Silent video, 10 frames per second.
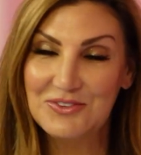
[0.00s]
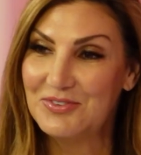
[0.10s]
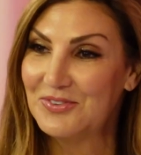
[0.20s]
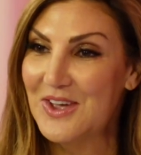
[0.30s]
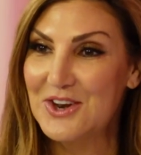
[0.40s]
You've
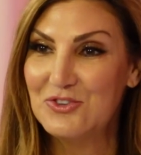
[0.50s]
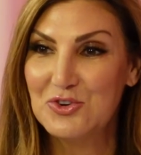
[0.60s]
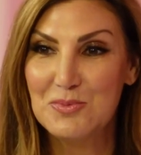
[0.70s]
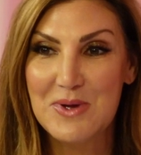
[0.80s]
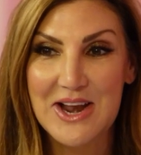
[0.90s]
had a
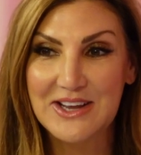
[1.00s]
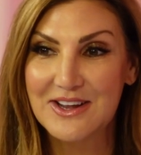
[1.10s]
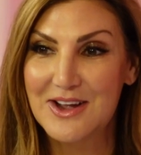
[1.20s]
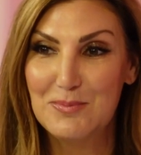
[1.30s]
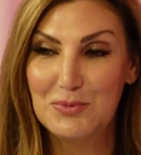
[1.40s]
traumatic
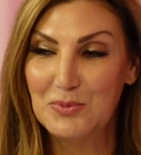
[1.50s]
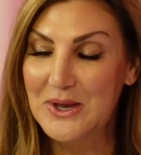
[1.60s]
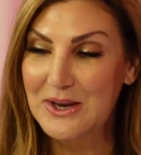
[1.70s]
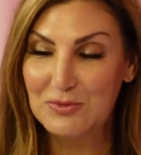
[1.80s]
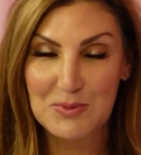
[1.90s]
couple
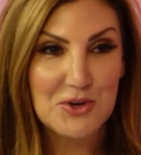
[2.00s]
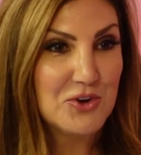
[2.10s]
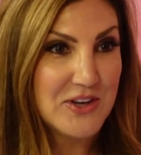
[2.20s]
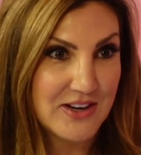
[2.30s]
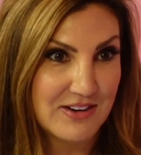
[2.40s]
weeks, but you're
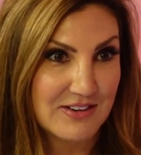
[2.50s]
here.